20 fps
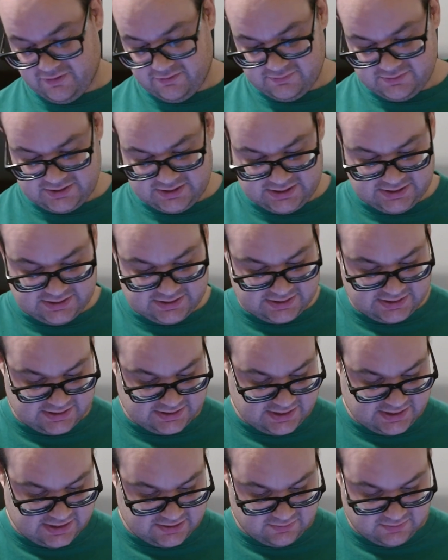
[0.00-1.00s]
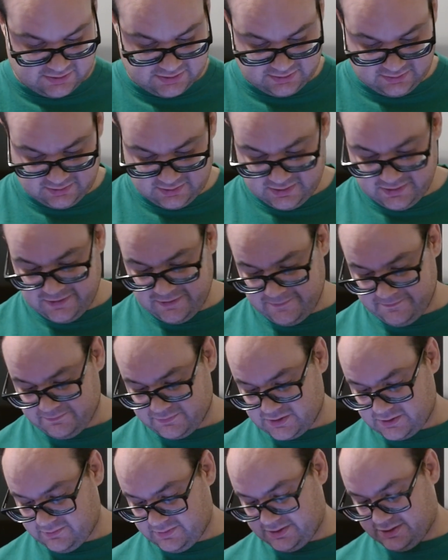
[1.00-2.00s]
films this guy's worked on.
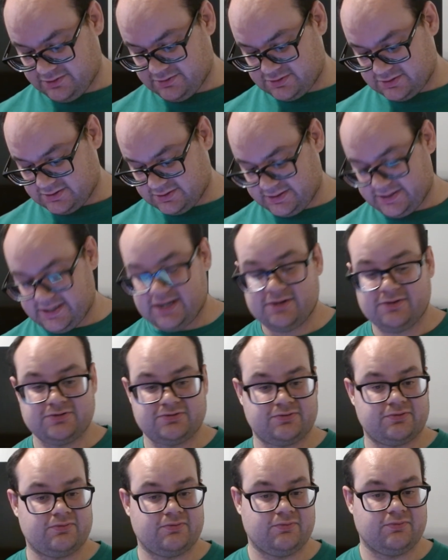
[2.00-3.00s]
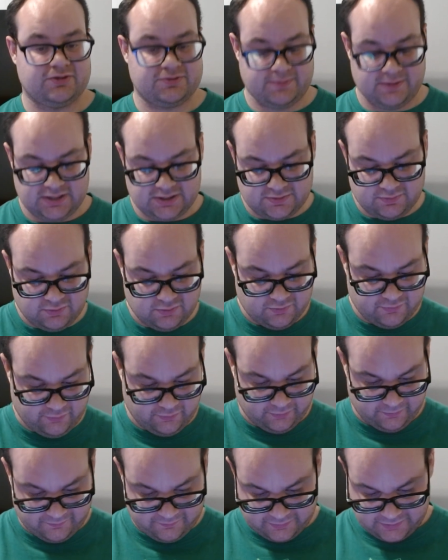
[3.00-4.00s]
Mike Uslan, the guy who's responsible
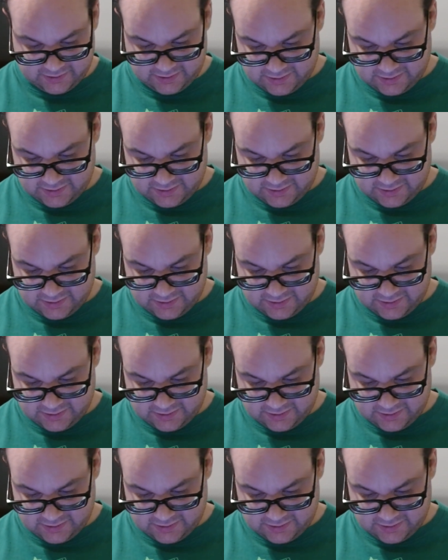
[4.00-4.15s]
for,